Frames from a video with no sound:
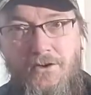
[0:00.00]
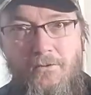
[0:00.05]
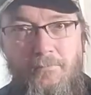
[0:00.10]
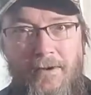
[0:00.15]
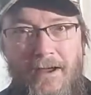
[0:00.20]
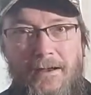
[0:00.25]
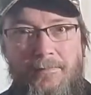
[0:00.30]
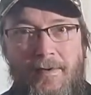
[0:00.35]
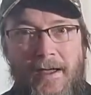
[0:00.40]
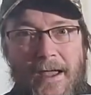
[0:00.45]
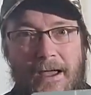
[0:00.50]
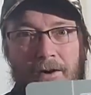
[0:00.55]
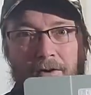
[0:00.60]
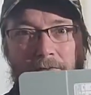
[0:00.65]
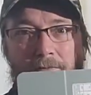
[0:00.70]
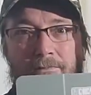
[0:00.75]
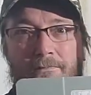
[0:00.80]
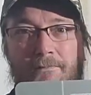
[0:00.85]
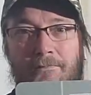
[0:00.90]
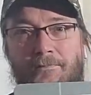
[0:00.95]
main panel,
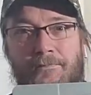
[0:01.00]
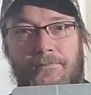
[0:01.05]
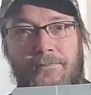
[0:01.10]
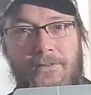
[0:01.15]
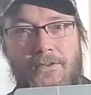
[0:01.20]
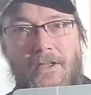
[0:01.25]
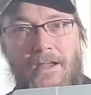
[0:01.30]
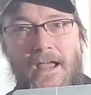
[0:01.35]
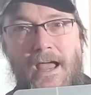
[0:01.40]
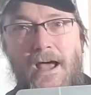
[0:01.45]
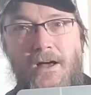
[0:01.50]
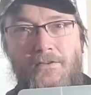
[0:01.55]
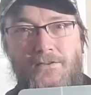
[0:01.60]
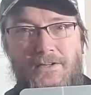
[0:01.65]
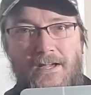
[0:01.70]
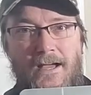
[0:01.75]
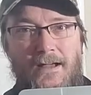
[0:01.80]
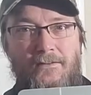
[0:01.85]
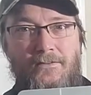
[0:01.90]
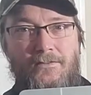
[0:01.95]
the
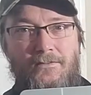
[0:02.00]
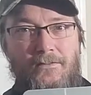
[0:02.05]
outside